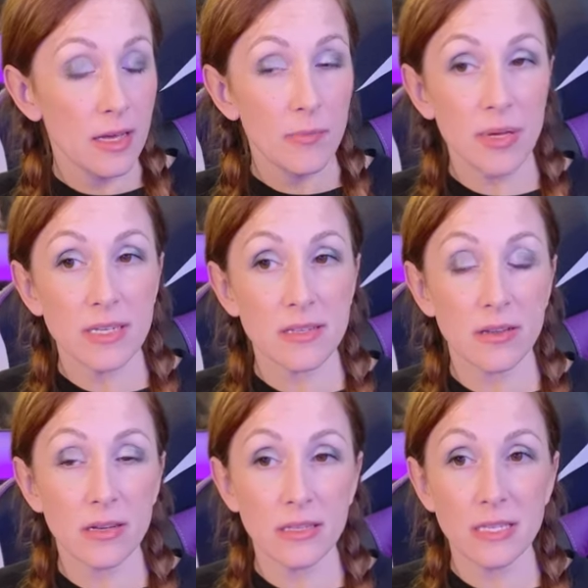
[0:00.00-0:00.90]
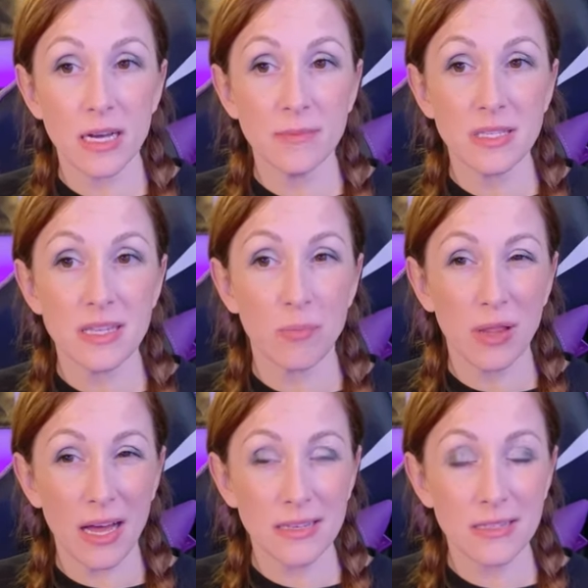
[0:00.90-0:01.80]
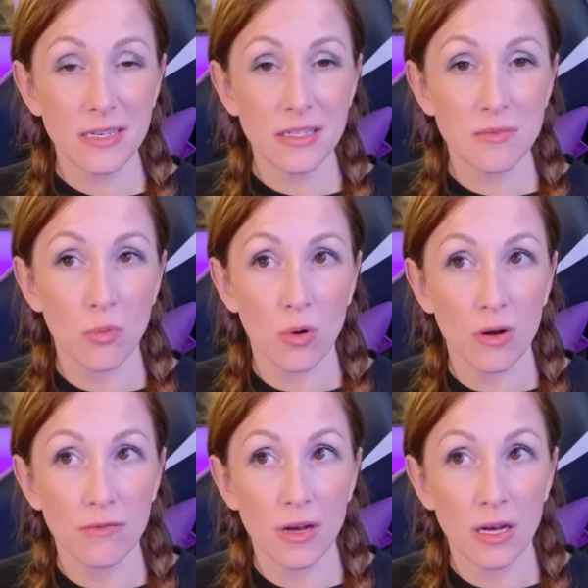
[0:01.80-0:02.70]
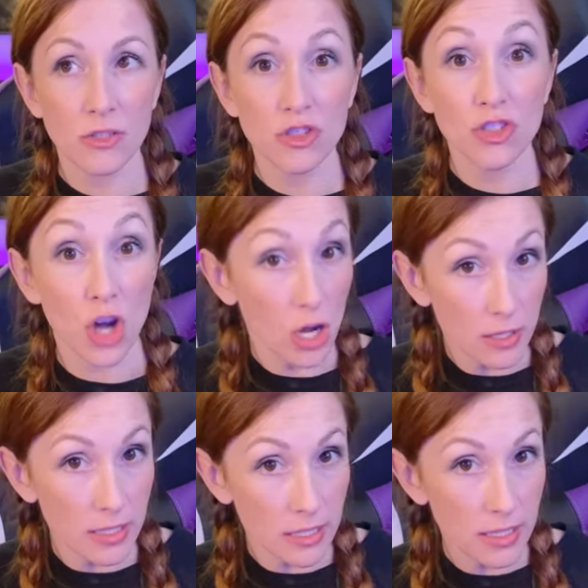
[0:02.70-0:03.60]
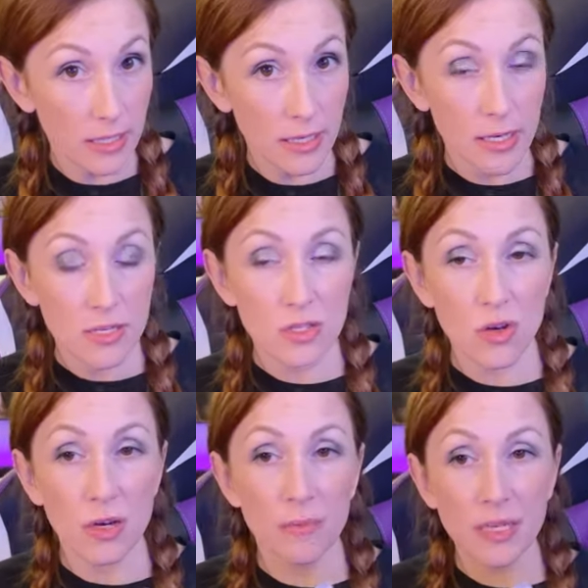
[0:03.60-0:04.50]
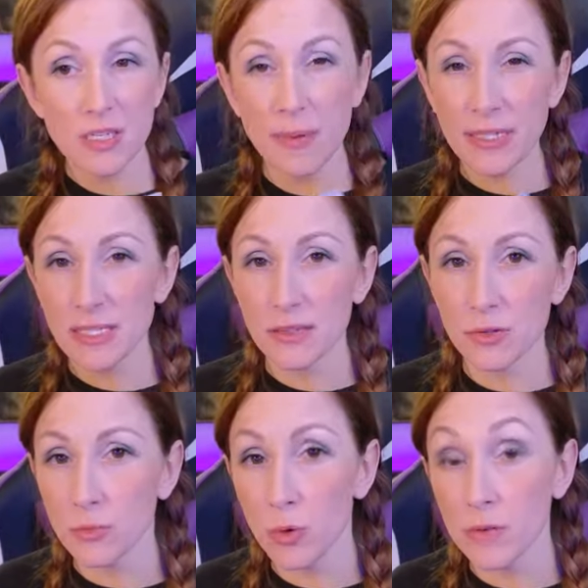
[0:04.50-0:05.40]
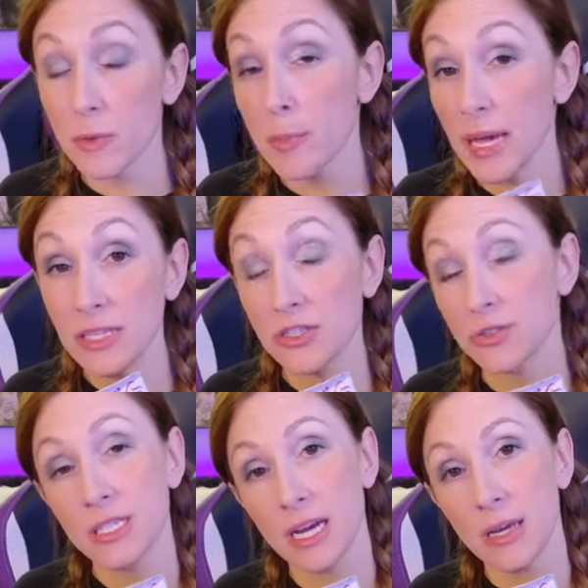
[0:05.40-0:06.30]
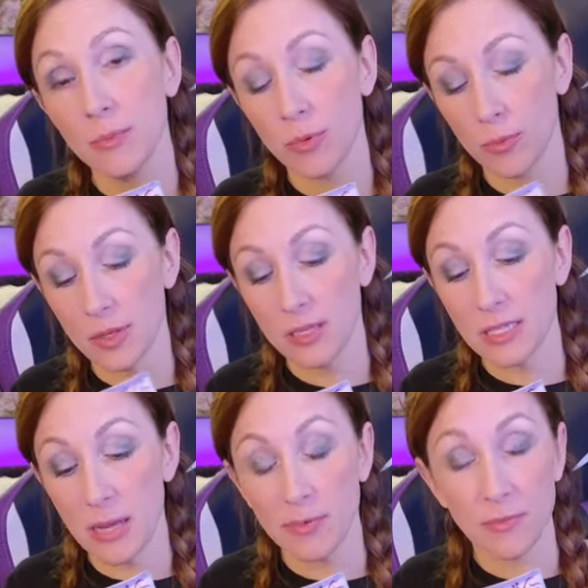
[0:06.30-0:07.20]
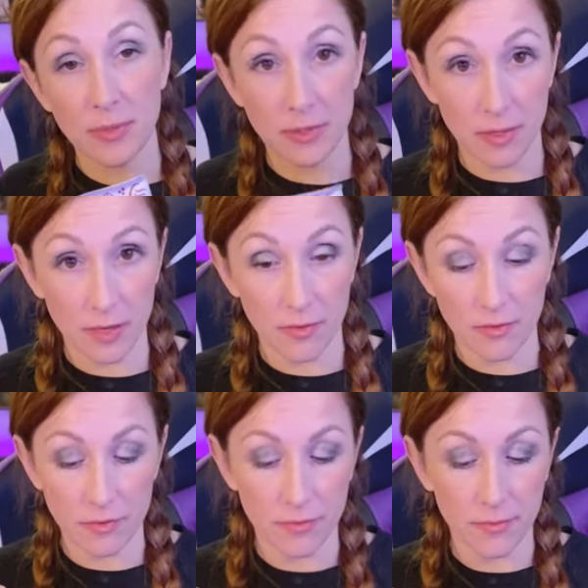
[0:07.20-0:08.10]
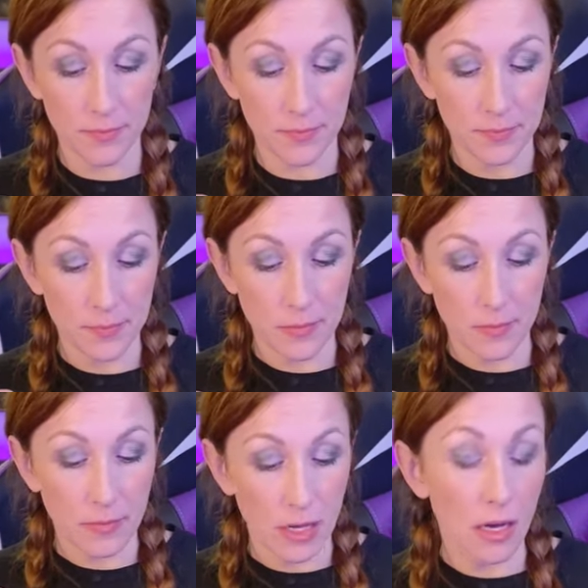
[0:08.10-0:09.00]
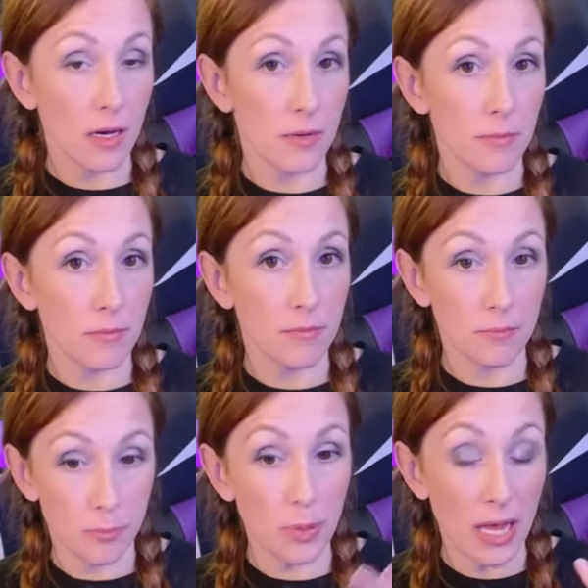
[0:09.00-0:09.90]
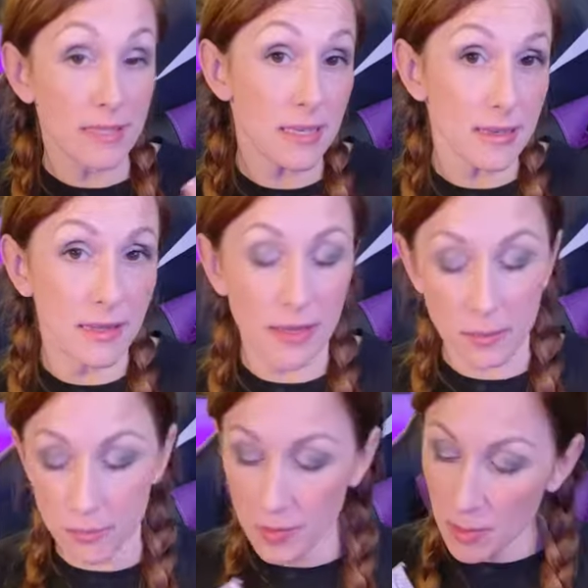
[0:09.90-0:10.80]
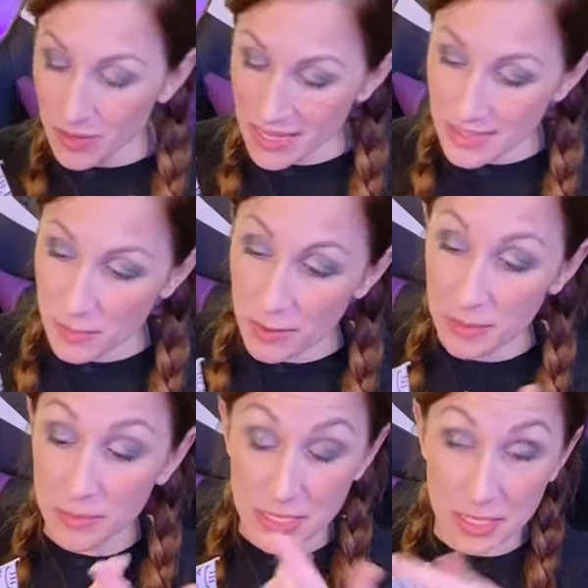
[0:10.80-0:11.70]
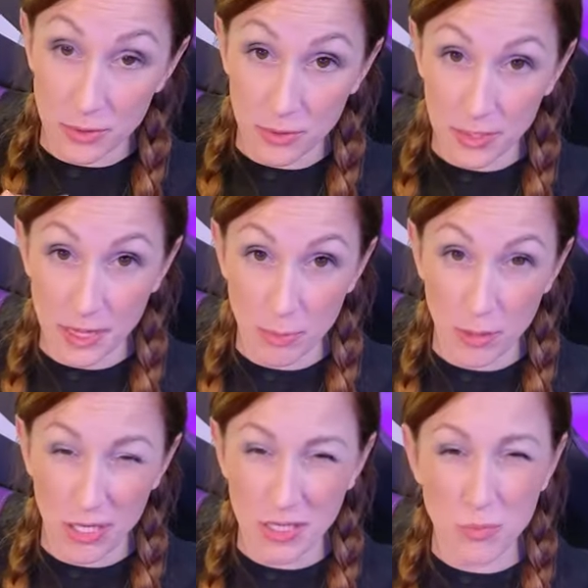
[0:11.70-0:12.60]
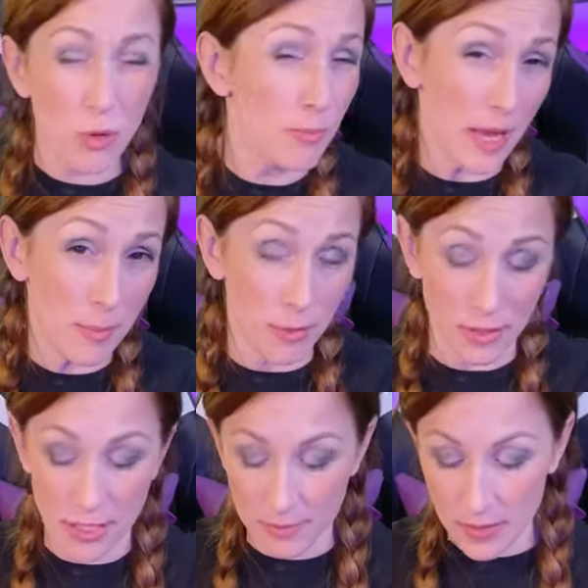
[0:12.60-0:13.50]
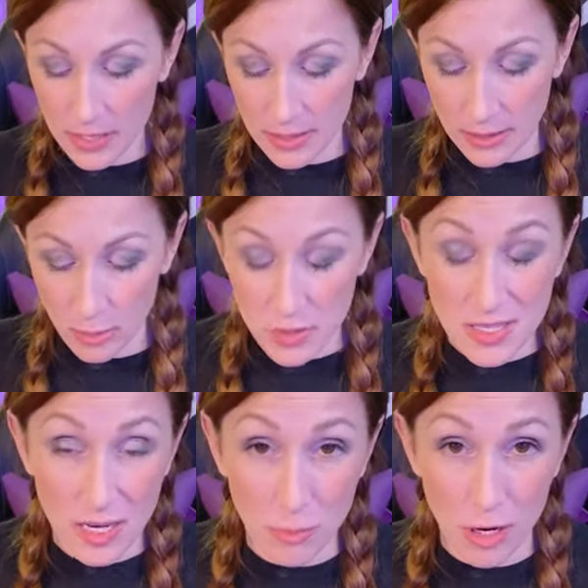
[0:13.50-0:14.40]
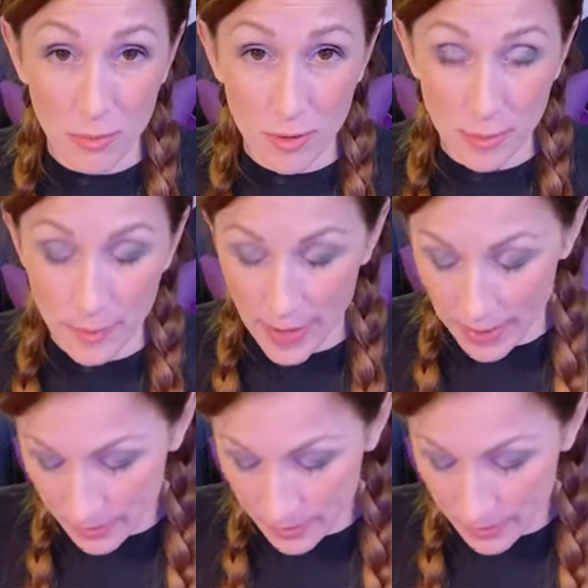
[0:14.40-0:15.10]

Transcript: because a lot of the times in the plastic, it's more of a chocolatey. So I'm expecting a little more of a pastry type with the type of uh, plastic that they, not plastic, but material that they put in. It's more papery, almost like a brown paper bag.